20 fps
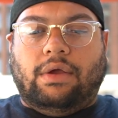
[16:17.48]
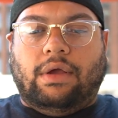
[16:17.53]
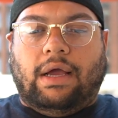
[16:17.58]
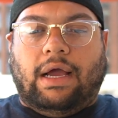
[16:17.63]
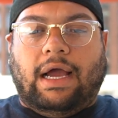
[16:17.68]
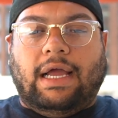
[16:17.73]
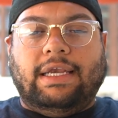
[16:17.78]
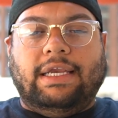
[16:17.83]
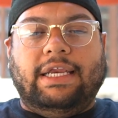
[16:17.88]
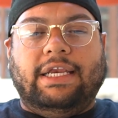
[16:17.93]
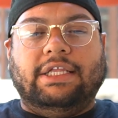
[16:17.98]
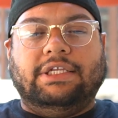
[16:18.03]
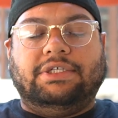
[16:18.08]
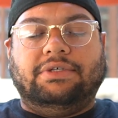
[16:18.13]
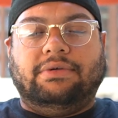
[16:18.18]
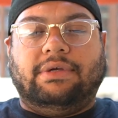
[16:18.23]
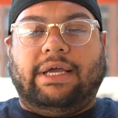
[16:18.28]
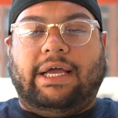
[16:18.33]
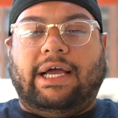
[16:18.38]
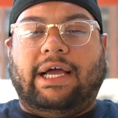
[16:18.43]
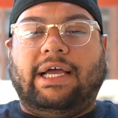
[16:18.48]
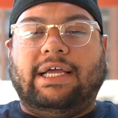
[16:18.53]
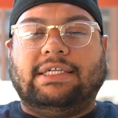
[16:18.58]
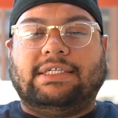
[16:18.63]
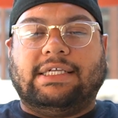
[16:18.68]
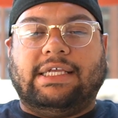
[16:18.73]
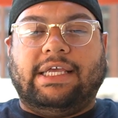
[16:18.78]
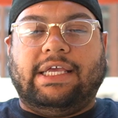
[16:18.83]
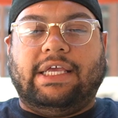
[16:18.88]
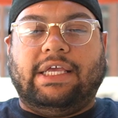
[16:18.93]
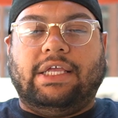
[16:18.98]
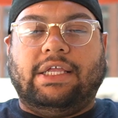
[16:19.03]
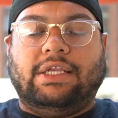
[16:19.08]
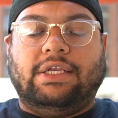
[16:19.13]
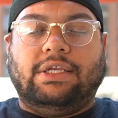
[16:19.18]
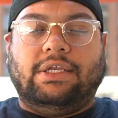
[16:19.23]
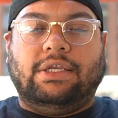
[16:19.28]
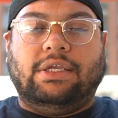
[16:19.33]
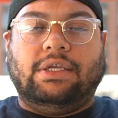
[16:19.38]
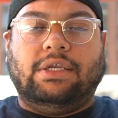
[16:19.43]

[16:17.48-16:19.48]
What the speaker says: I needed you guys, and